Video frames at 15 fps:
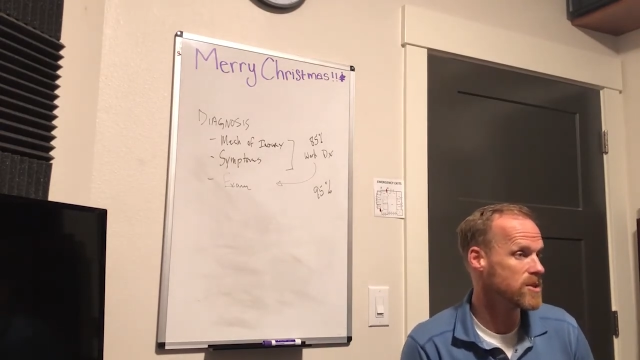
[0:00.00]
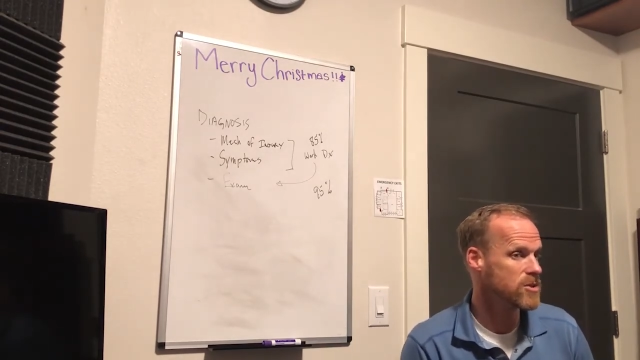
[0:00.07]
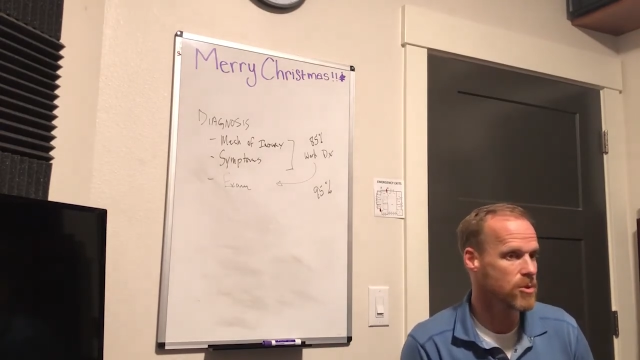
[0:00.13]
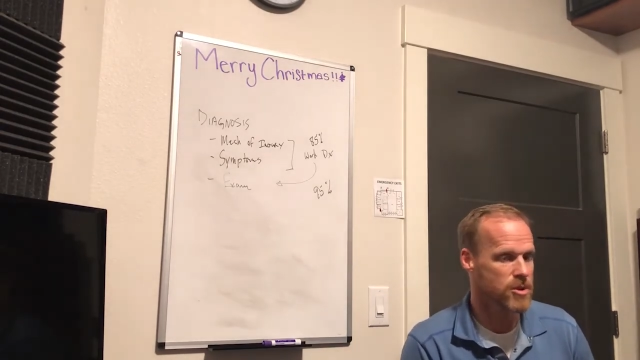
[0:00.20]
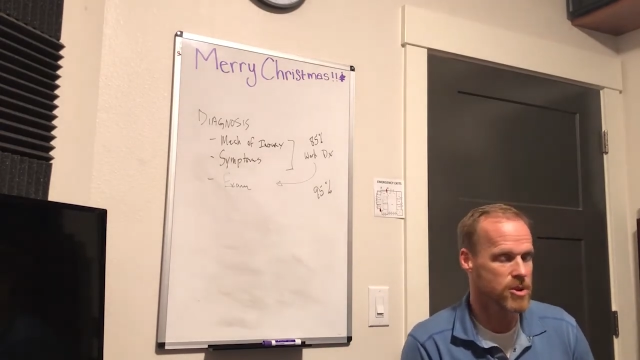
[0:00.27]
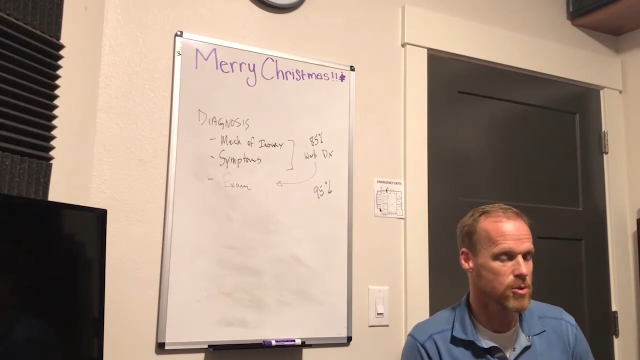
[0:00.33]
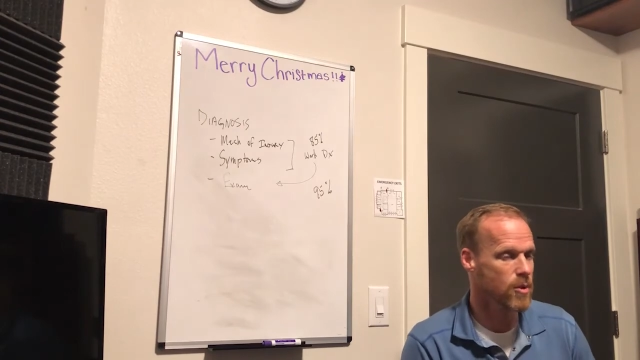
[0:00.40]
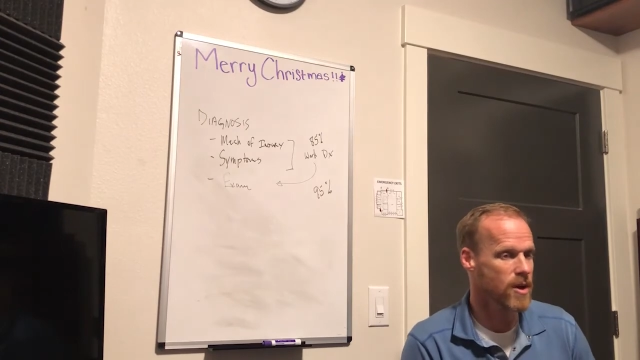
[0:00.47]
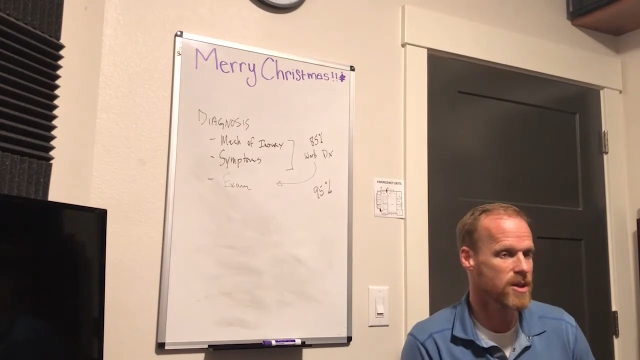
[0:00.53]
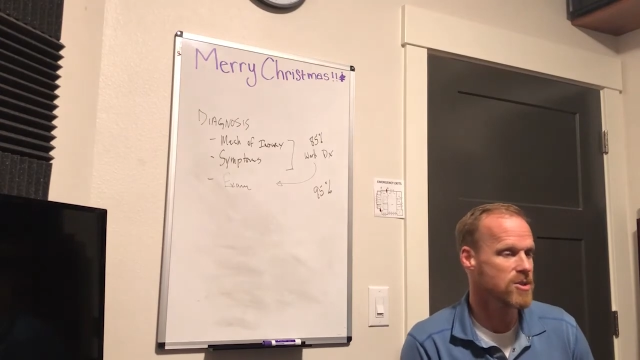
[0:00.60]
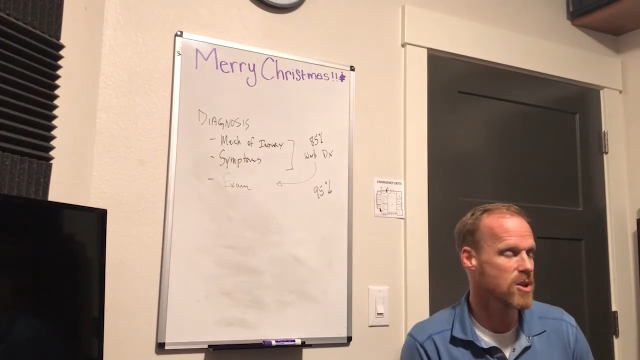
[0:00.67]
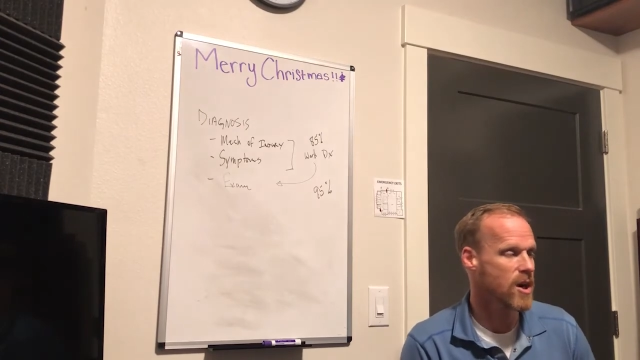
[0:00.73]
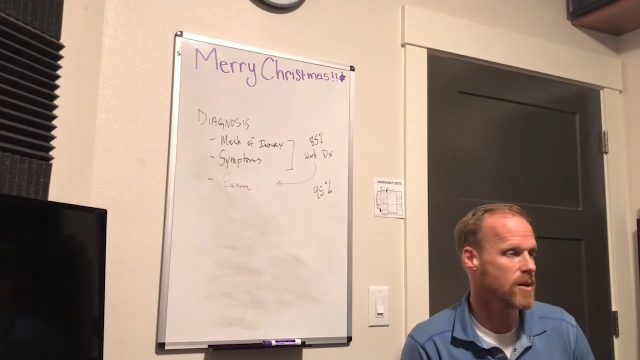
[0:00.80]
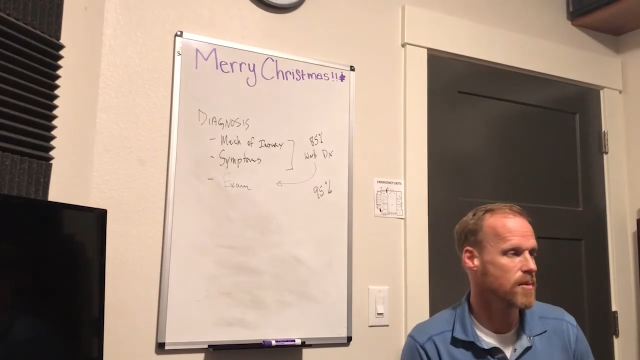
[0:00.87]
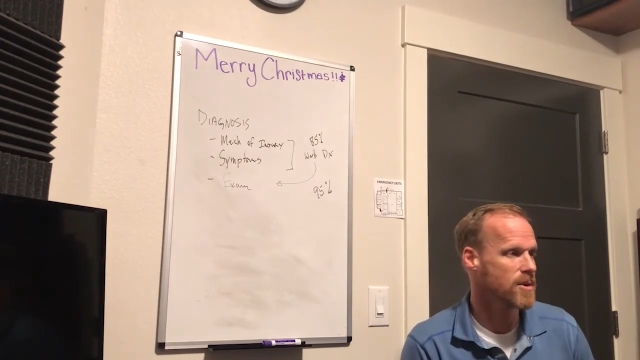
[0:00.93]
or you want to
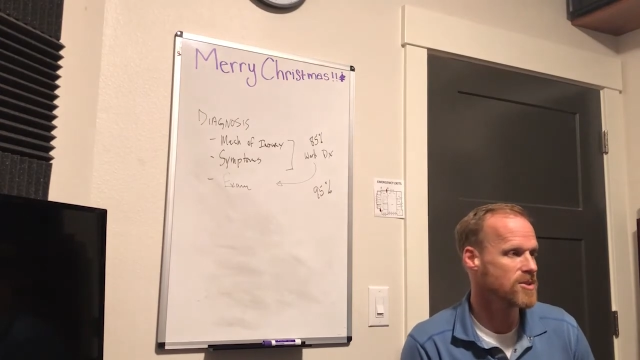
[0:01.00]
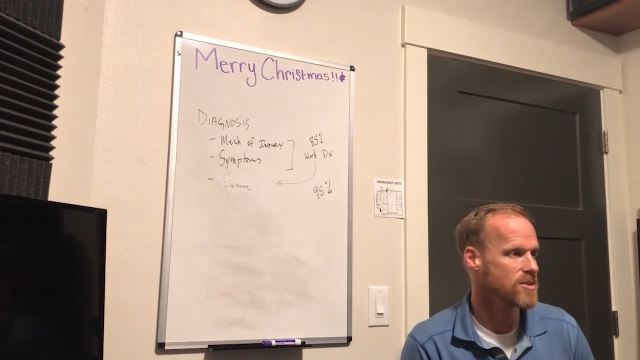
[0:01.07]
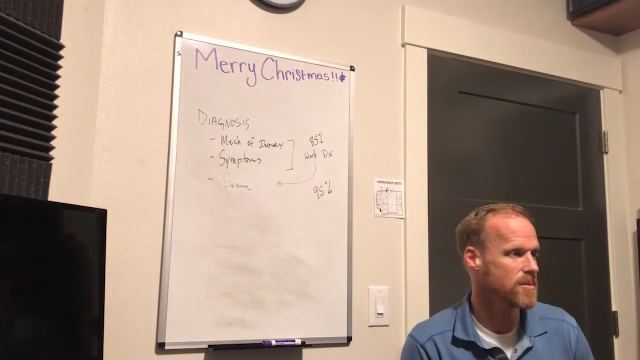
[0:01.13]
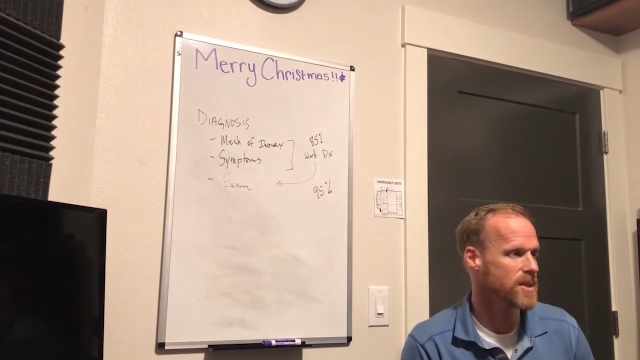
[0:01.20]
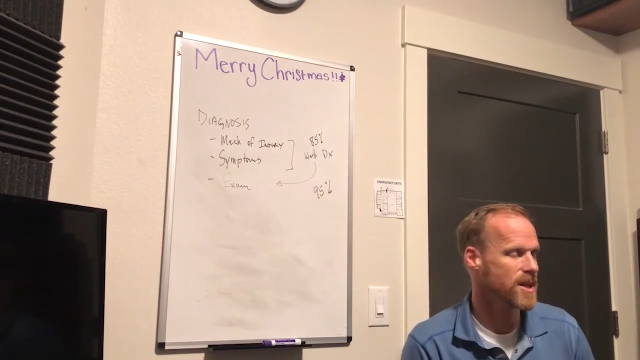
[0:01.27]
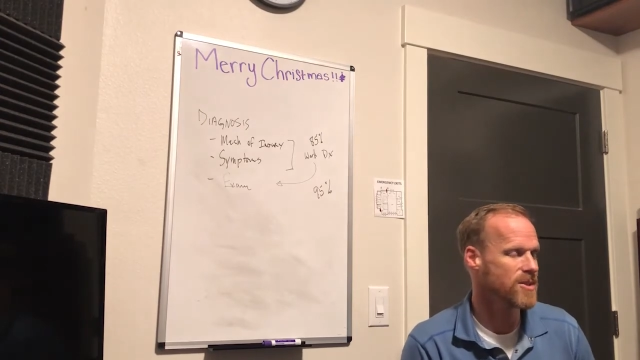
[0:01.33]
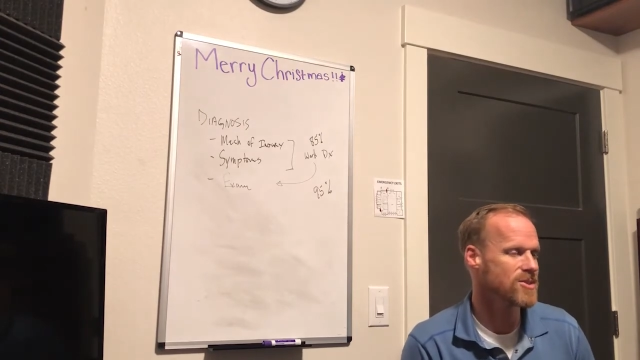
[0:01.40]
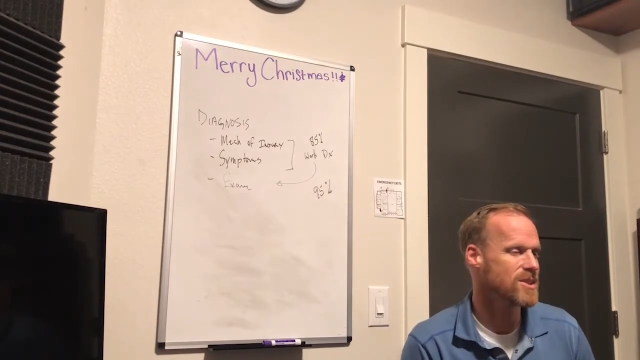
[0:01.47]
talk about something else,